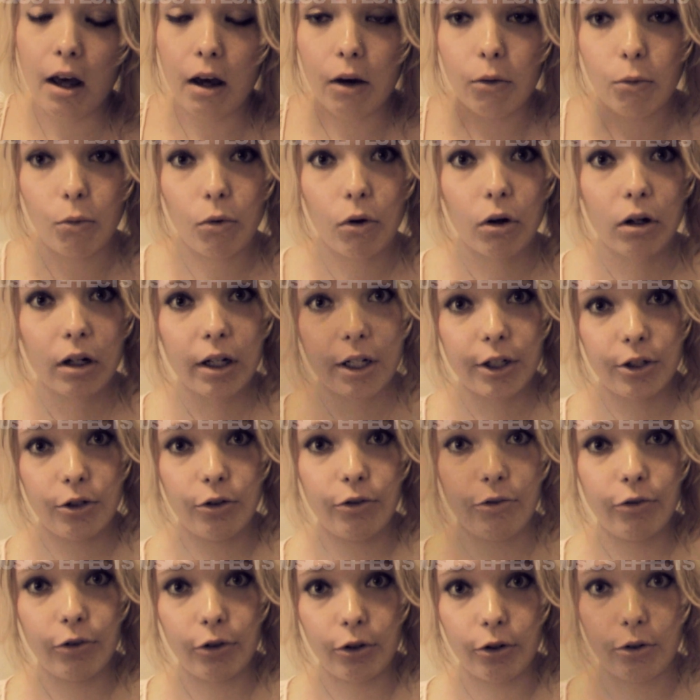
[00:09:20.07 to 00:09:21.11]
And what I
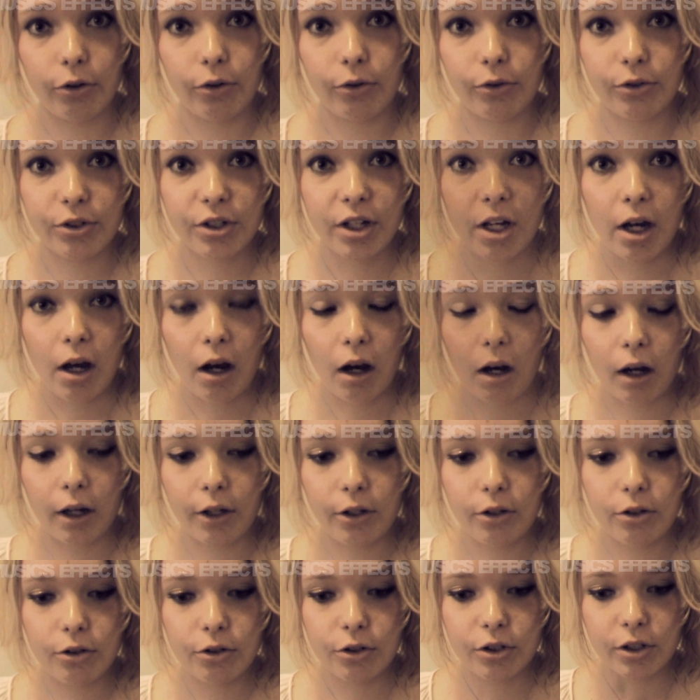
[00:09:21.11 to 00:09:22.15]
do for those, I
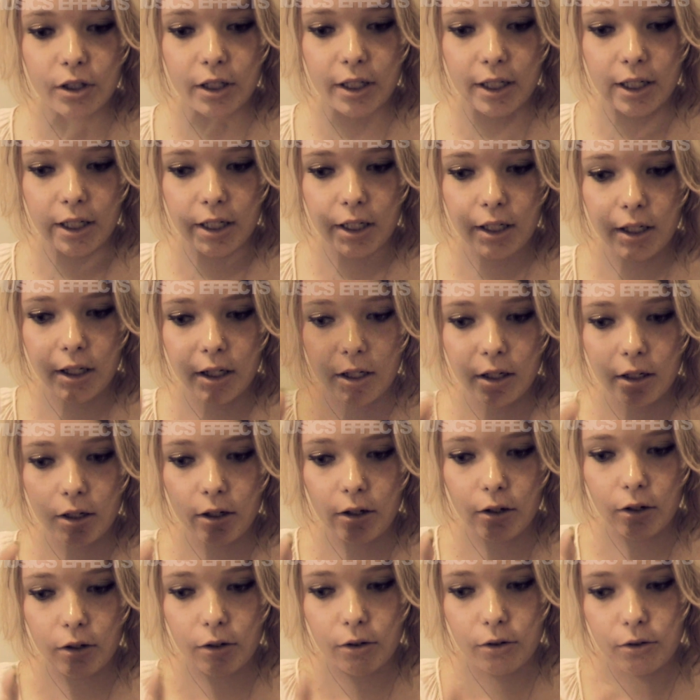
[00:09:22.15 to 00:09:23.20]
usually
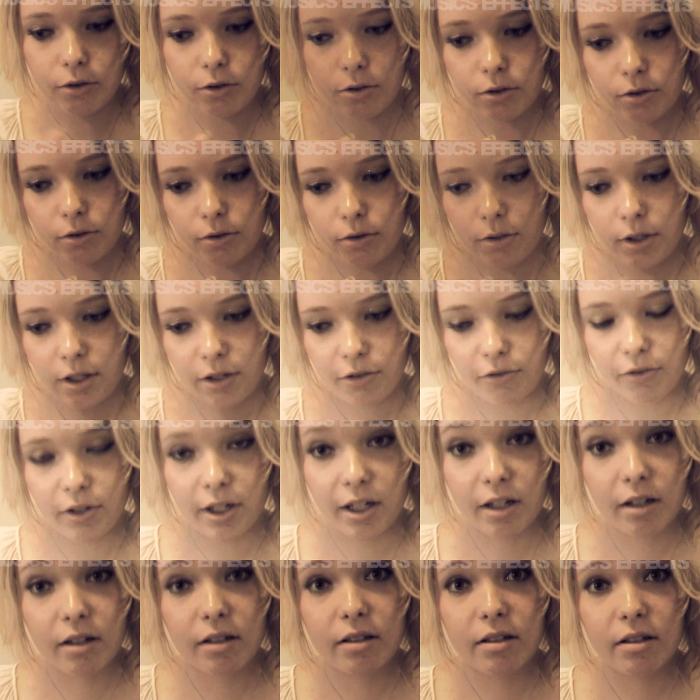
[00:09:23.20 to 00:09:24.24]
go to the
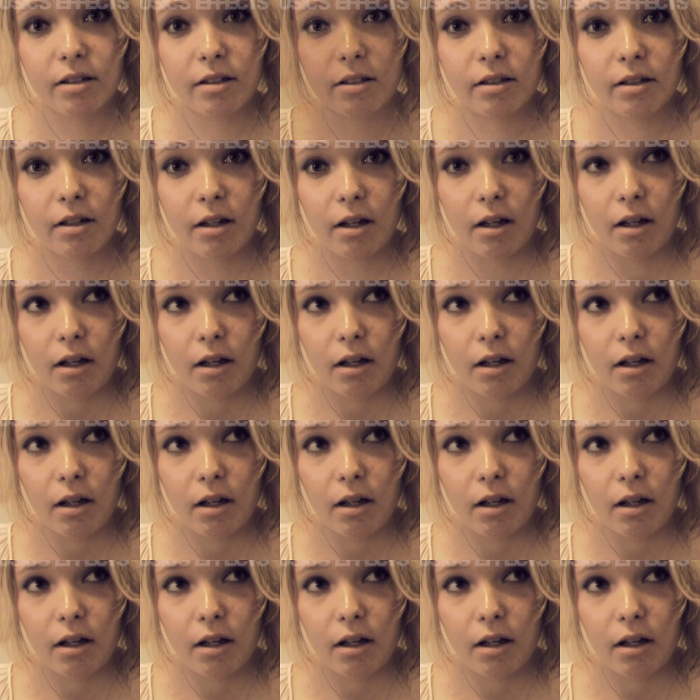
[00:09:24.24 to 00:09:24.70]
effects